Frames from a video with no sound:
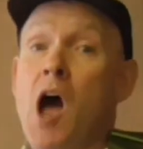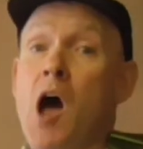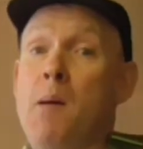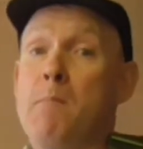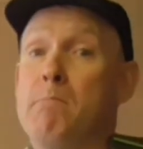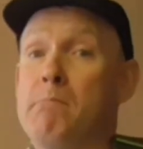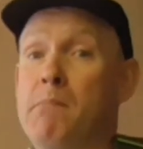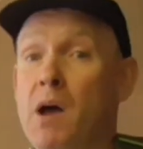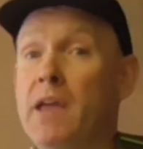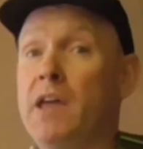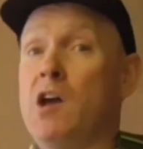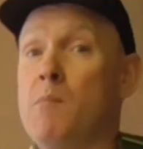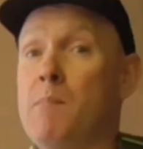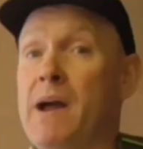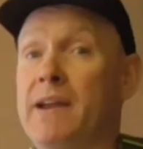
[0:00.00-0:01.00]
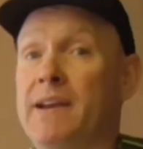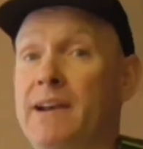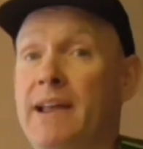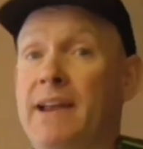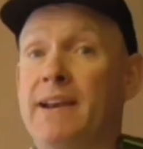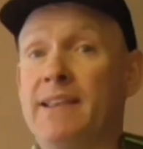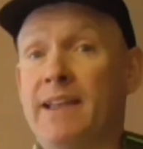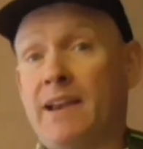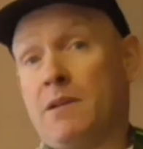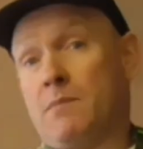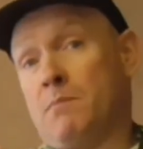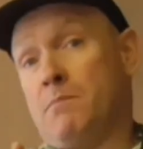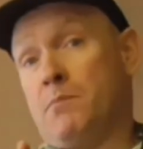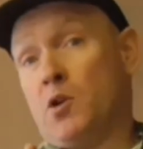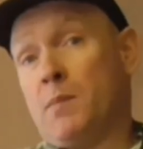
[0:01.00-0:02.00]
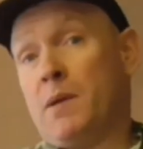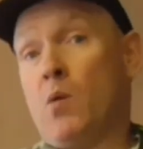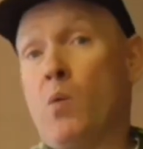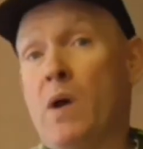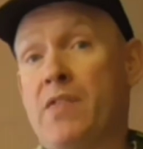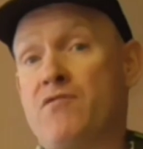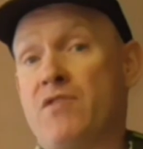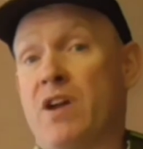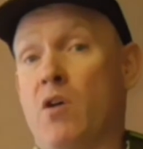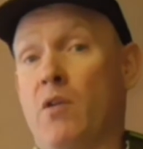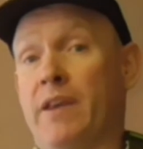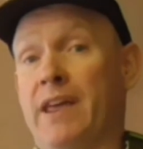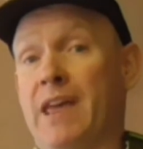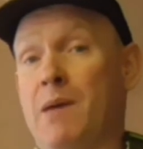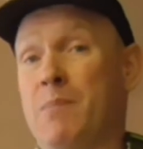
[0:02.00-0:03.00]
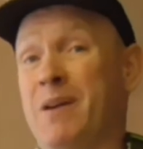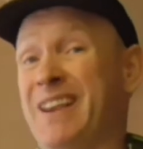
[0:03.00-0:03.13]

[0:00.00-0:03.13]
I might go back at a later date and put a bit of weathering on here,